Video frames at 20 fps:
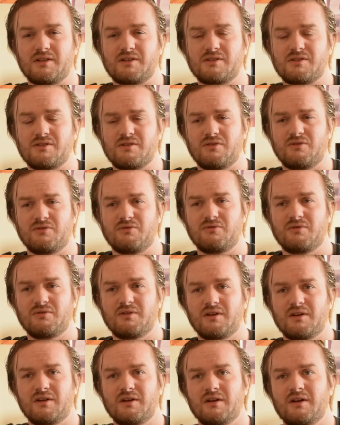So,
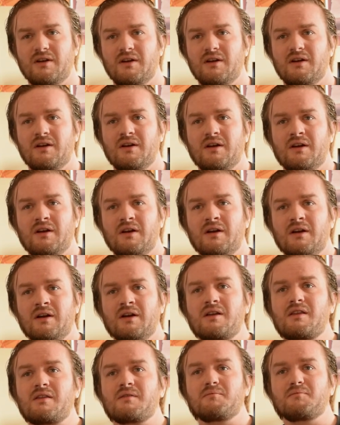
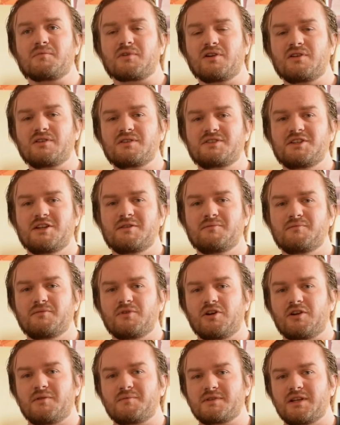because Jim
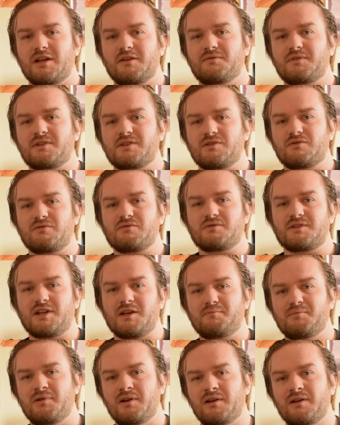got himself in so
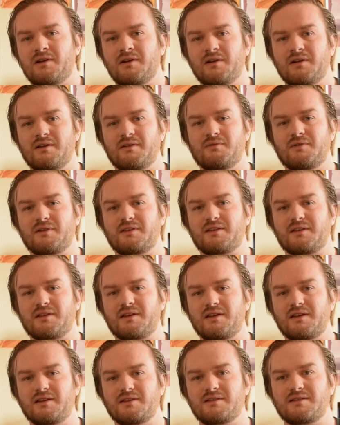deep with the
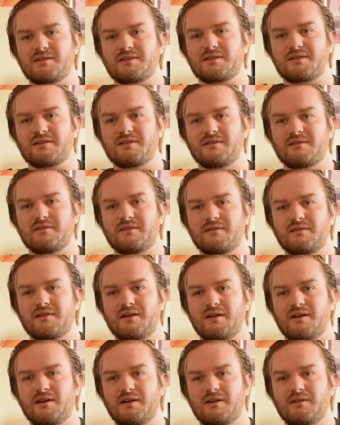case,
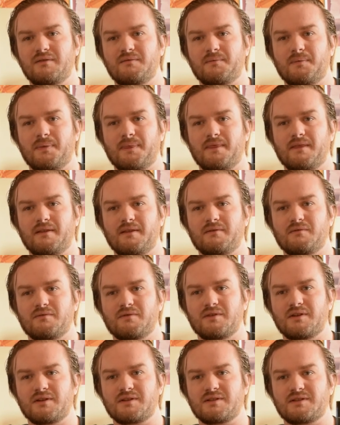
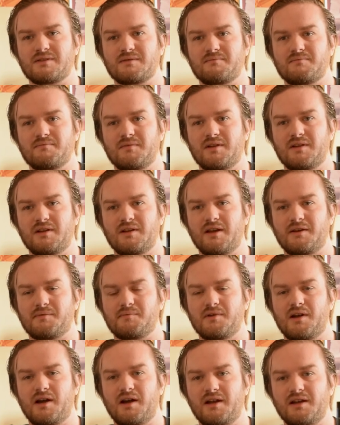this
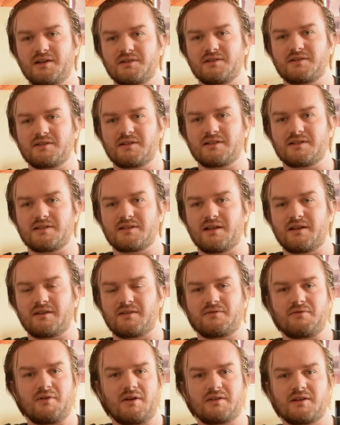FBI agent is like
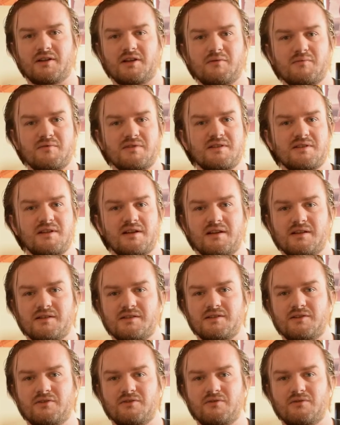threatening him and says,
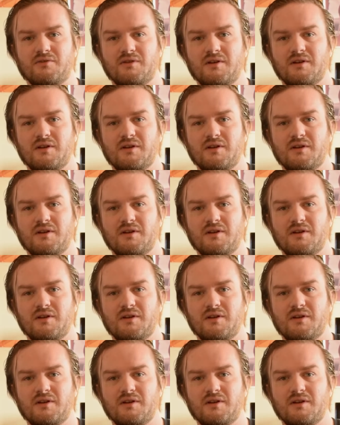you know,